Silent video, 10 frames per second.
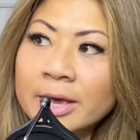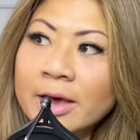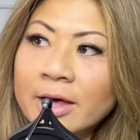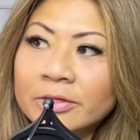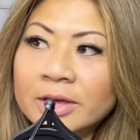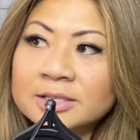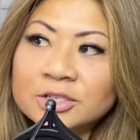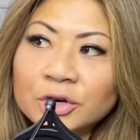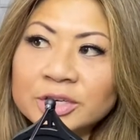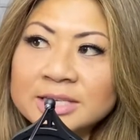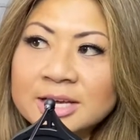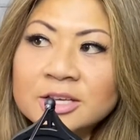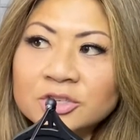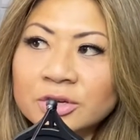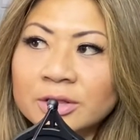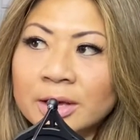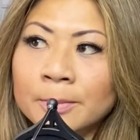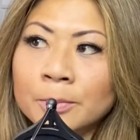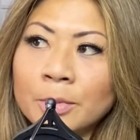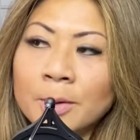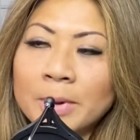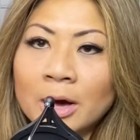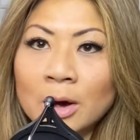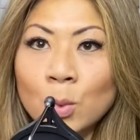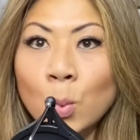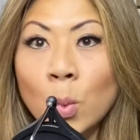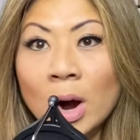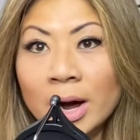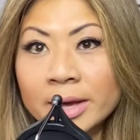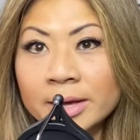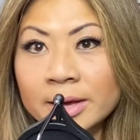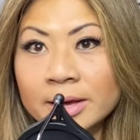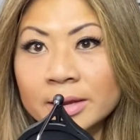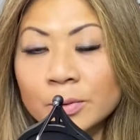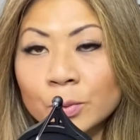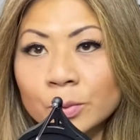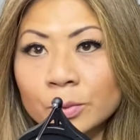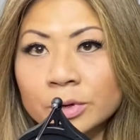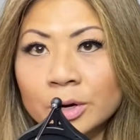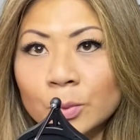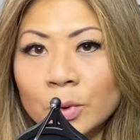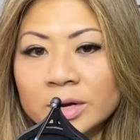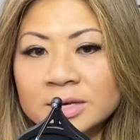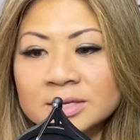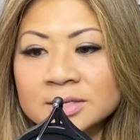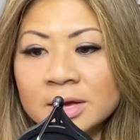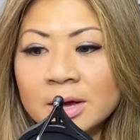And then start teaching them about why what is